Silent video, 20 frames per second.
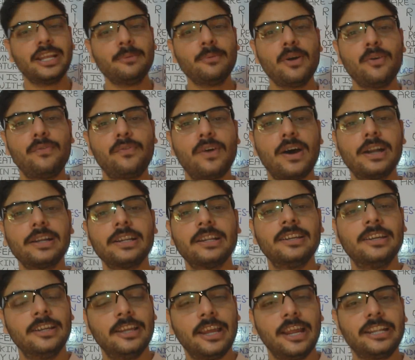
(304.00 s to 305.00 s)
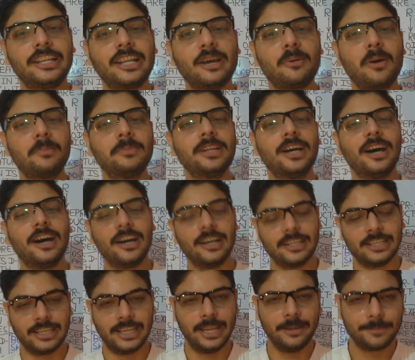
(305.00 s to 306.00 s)
term of what, in term of the
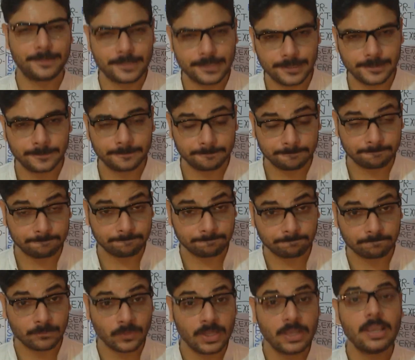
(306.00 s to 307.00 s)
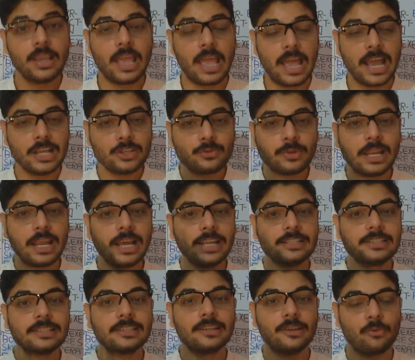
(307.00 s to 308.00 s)
apes, as well
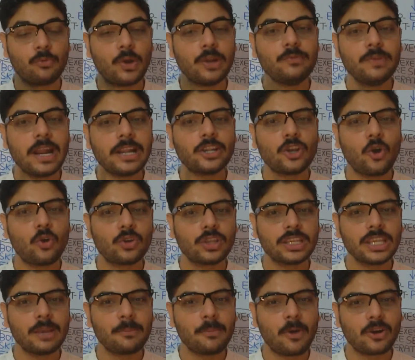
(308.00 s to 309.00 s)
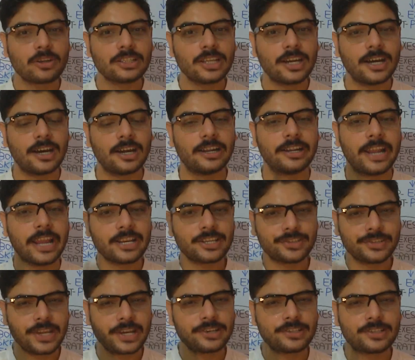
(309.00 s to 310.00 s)
as when we are talking about the
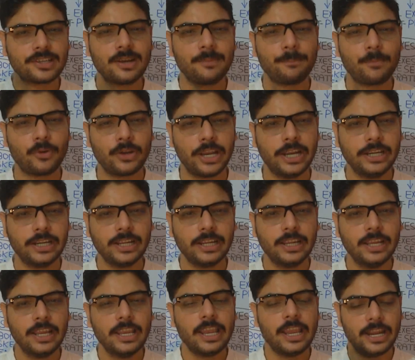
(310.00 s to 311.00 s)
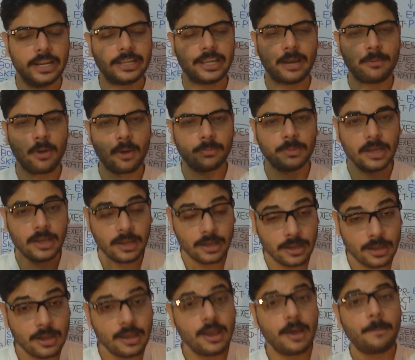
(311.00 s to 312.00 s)
next component in term of the
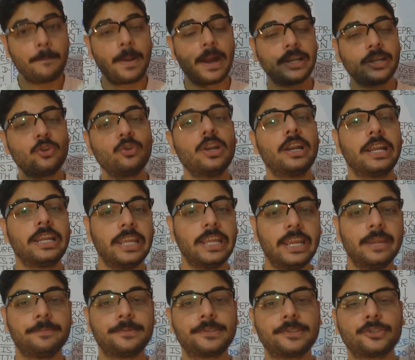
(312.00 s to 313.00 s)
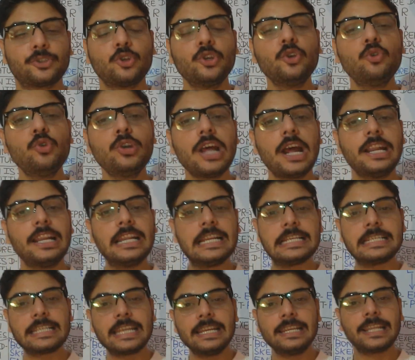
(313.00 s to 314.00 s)
particular apes. So you could
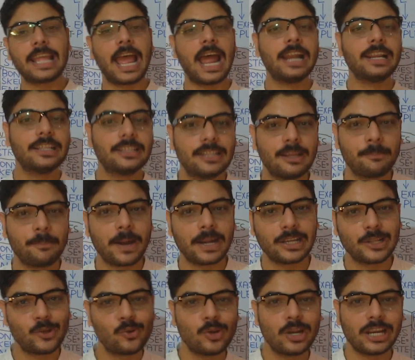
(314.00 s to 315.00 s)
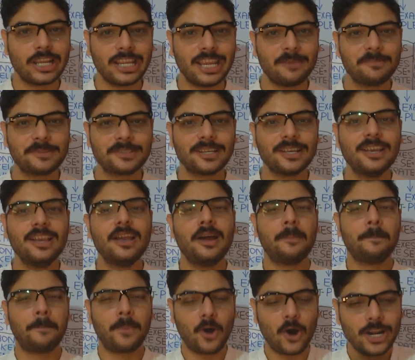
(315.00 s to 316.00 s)
understand that the particular apes
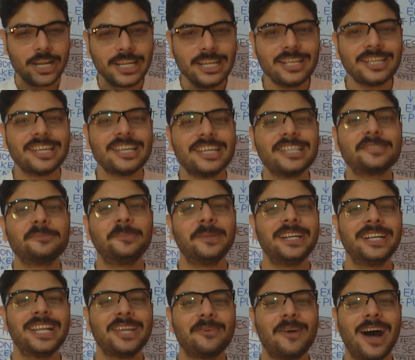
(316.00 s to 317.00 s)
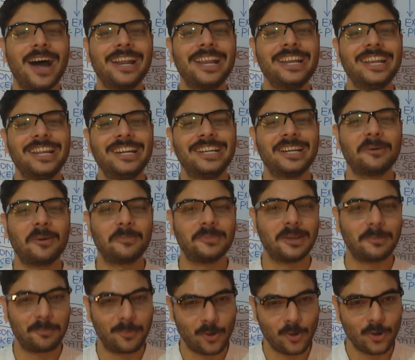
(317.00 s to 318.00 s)
body is being divided in term of
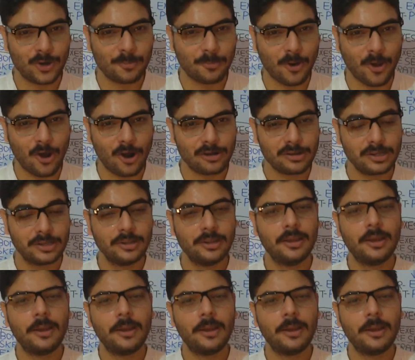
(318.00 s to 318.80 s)
the 4 broad